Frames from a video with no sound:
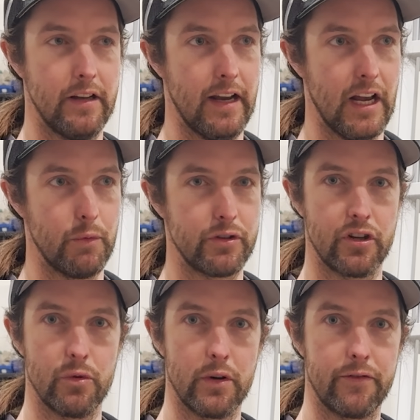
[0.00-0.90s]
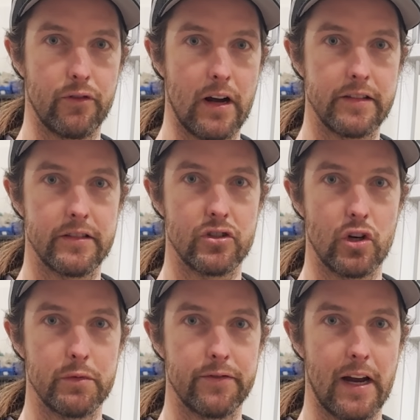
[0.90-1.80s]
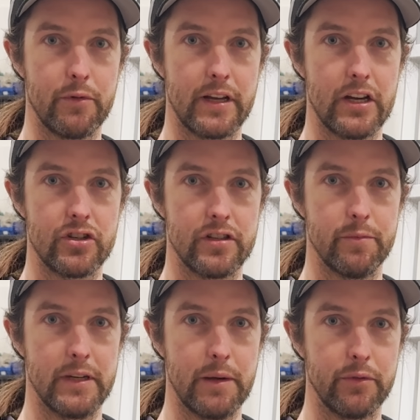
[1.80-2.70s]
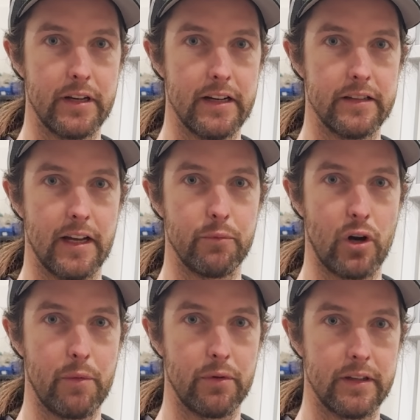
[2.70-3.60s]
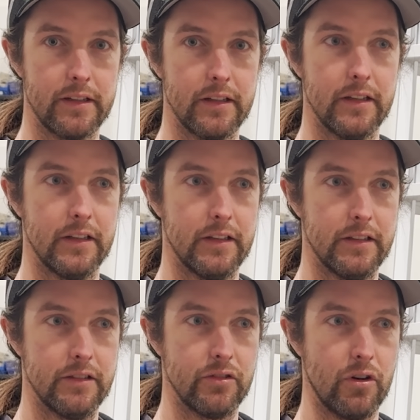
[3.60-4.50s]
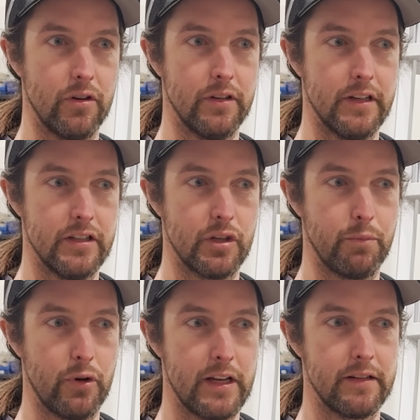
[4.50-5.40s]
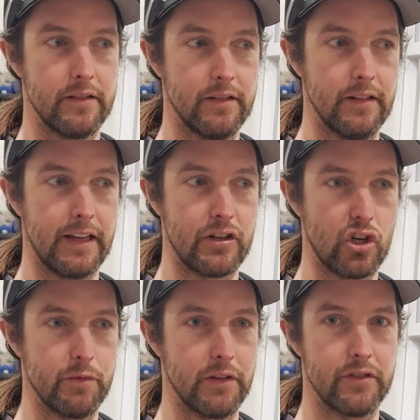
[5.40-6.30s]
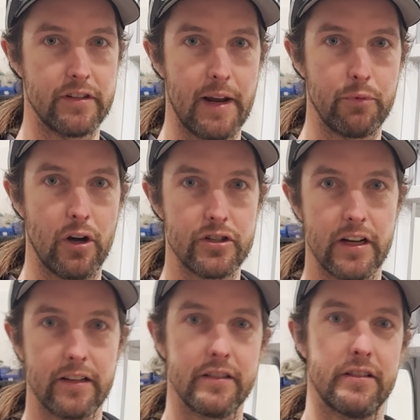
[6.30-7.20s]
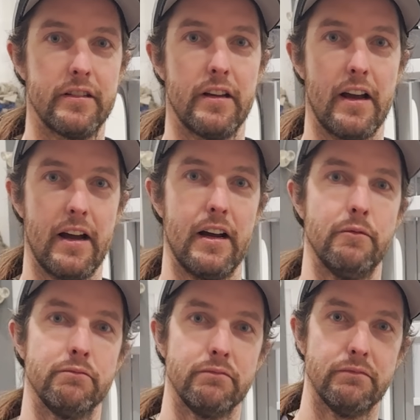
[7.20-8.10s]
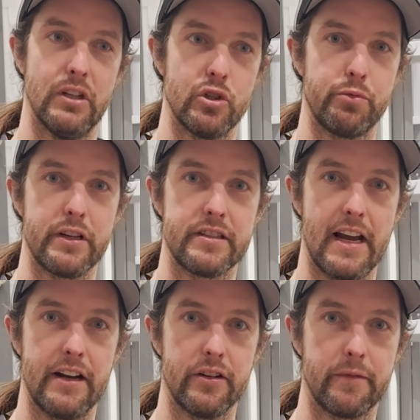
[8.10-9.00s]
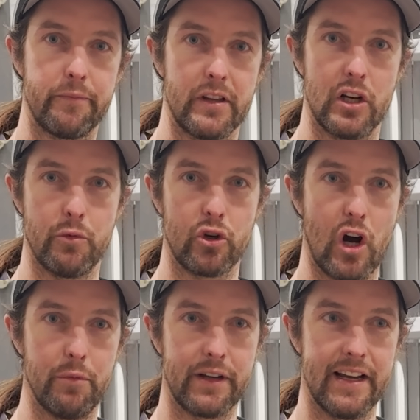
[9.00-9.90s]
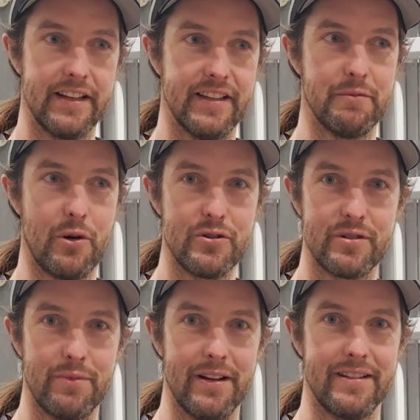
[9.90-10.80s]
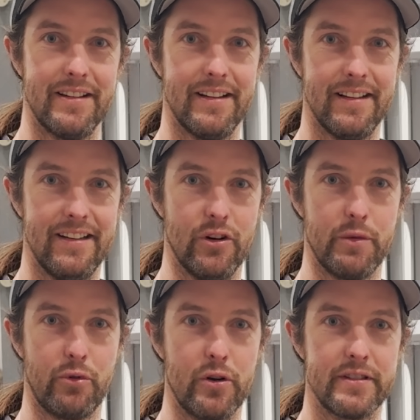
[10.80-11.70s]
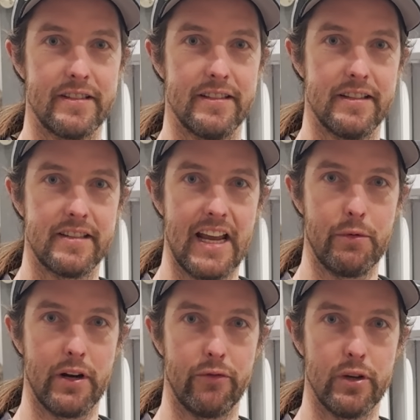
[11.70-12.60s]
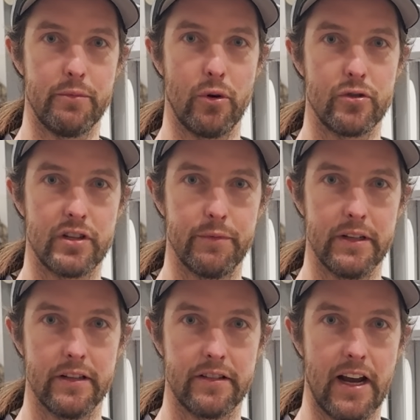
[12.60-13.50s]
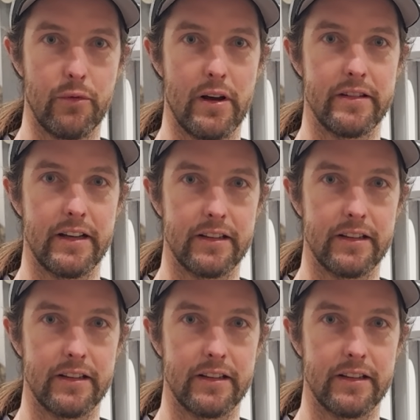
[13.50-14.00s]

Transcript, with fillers: and what's going to work for us in terms of fabrication and being able to get it done properly. So it's a pretty, like in terms of design projects, it was pretty standard, a little more complicated than most, but you know, the process is the same whenever we approach something design-wise like